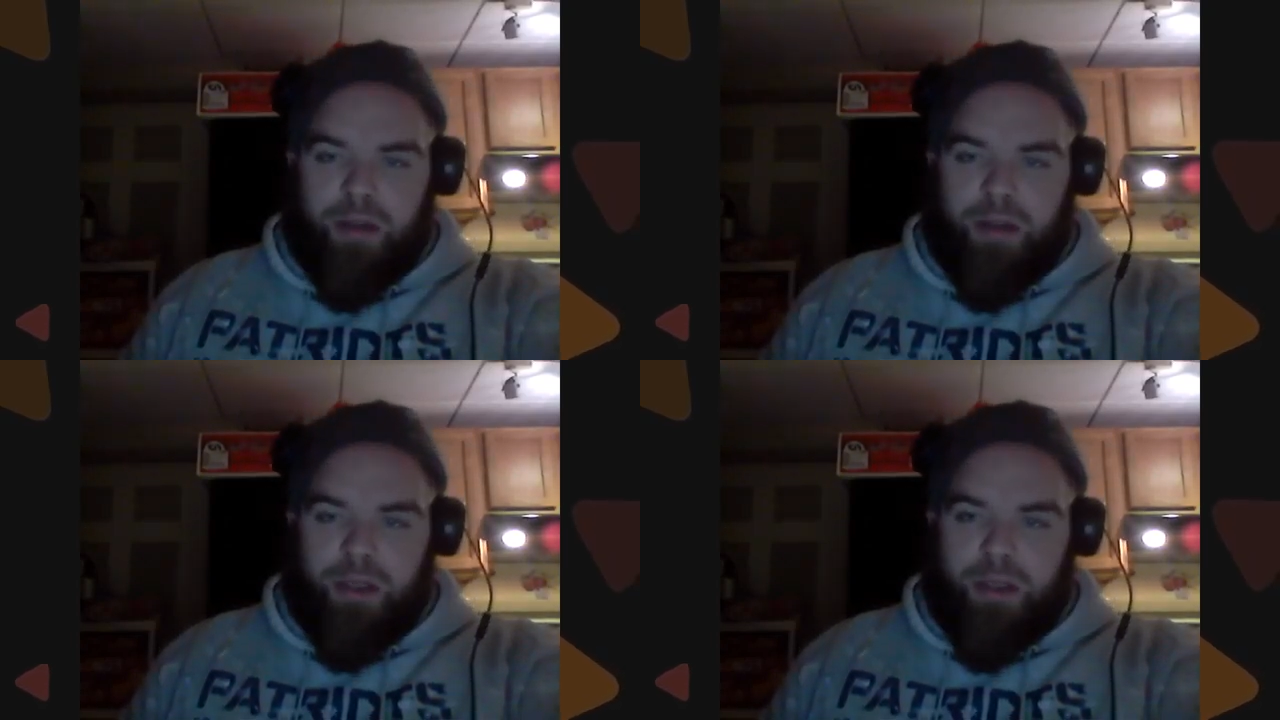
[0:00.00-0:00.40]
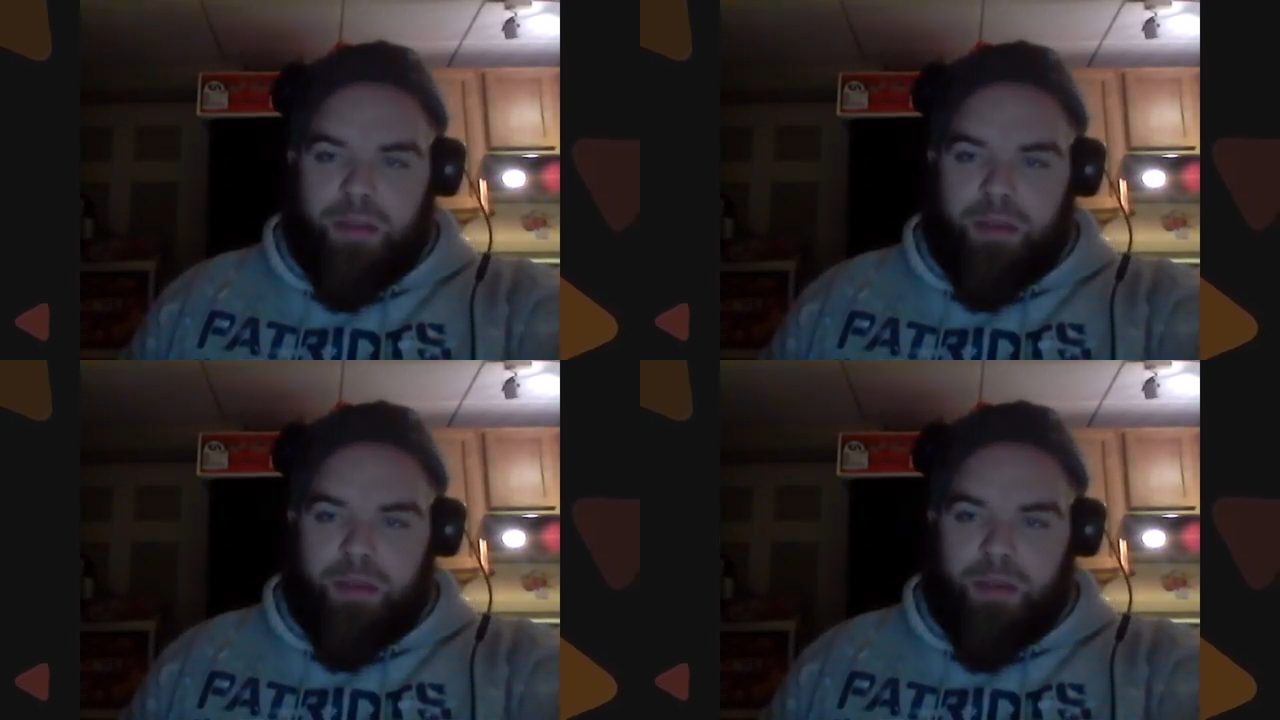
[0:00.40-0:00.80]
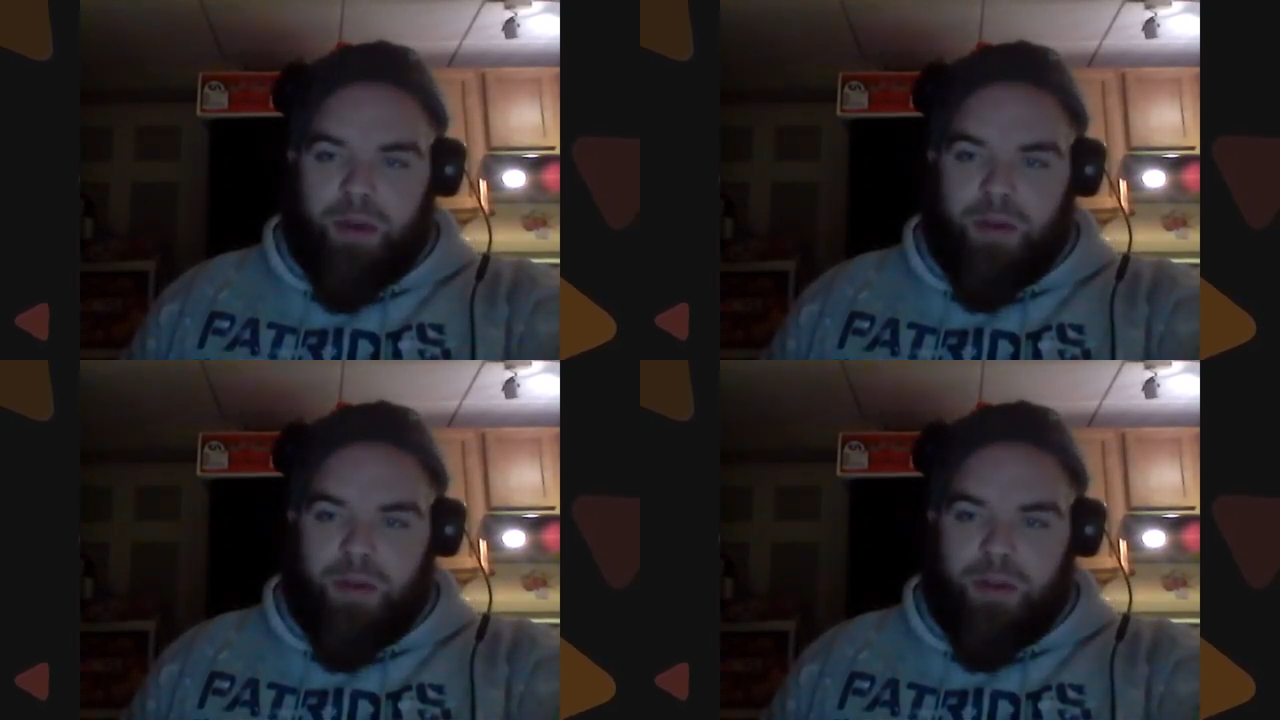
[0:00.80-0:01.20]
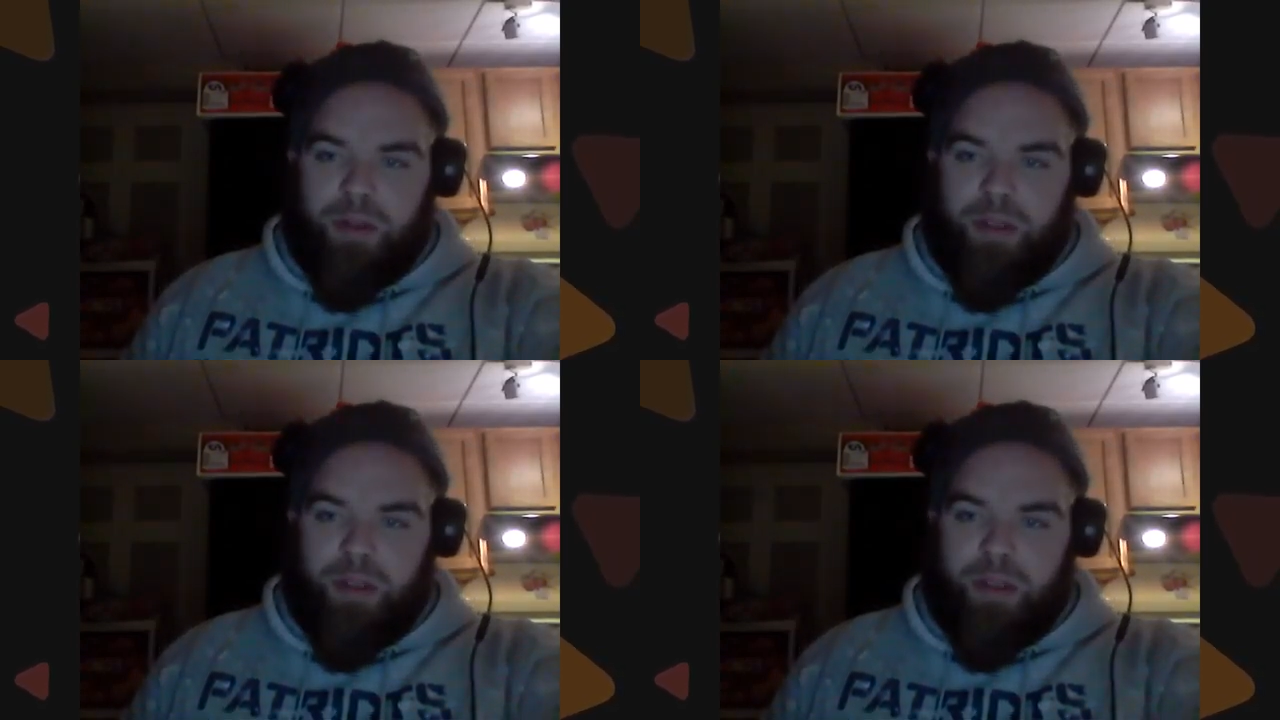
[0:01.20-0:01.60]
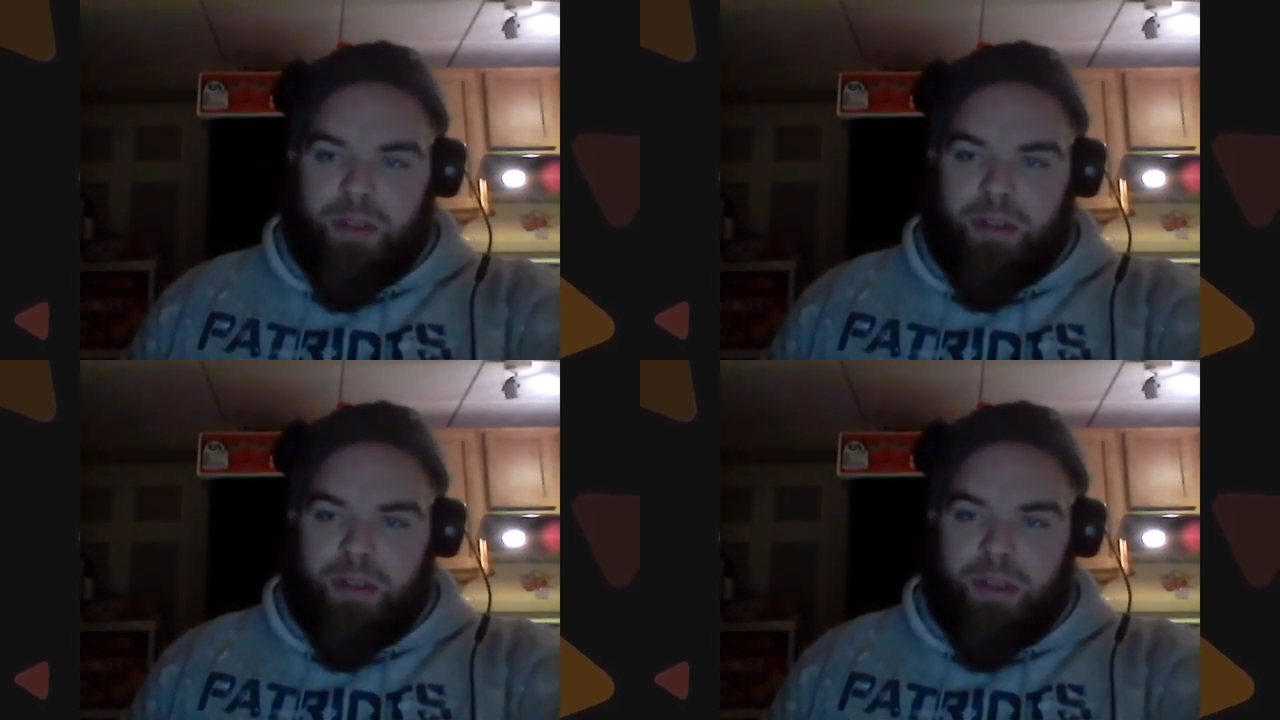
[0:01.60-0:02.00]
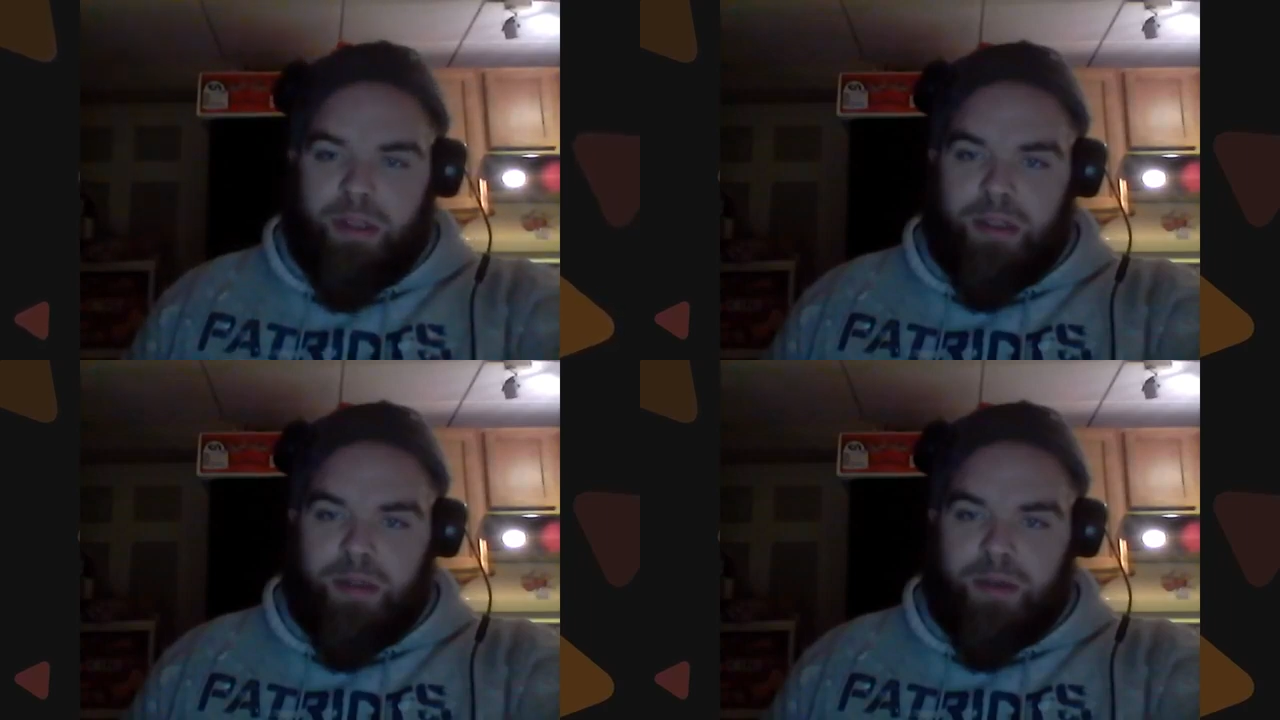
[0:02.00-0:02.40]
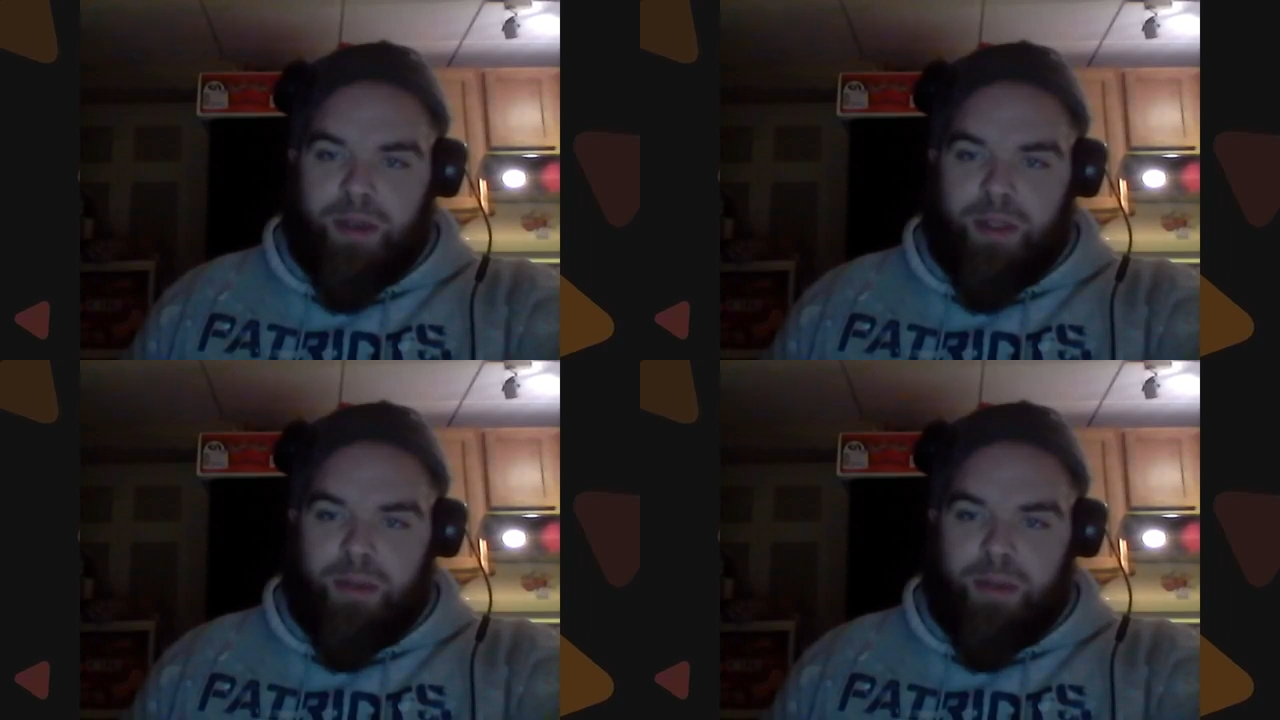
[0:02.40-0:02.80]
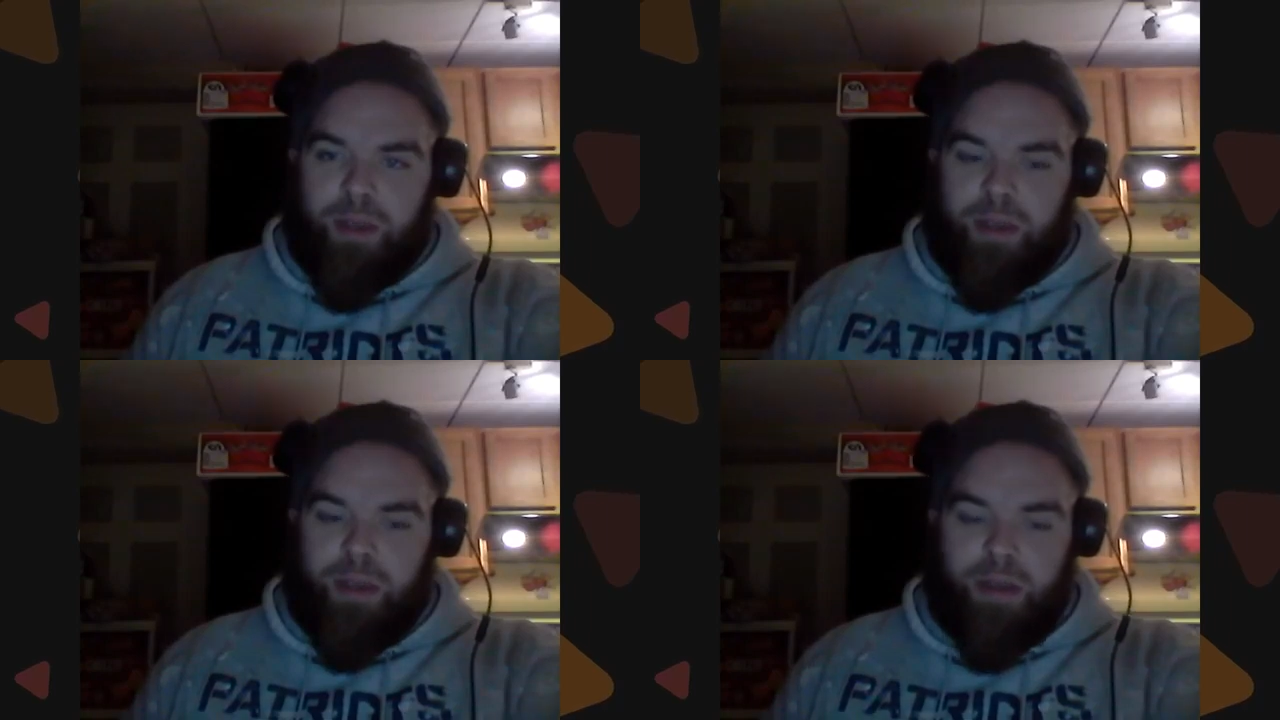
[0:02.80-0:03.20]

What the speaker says: there seems to be overlooked in this is the right to be